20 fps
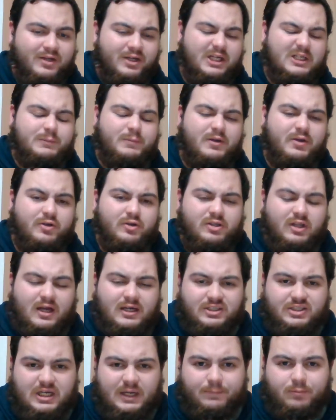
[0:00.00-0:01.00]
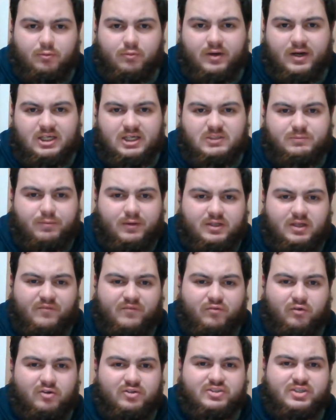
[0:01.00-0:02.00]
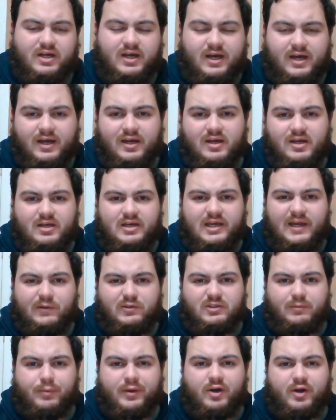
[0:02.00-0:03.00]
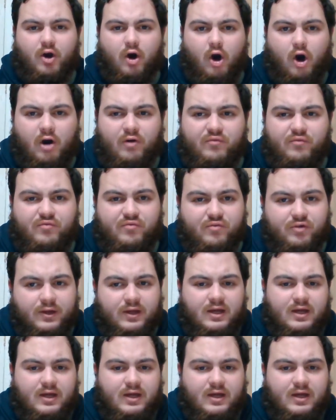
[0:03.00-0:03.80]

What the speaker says: He's been good the last couple of rounds, but I thought today he was a bit off.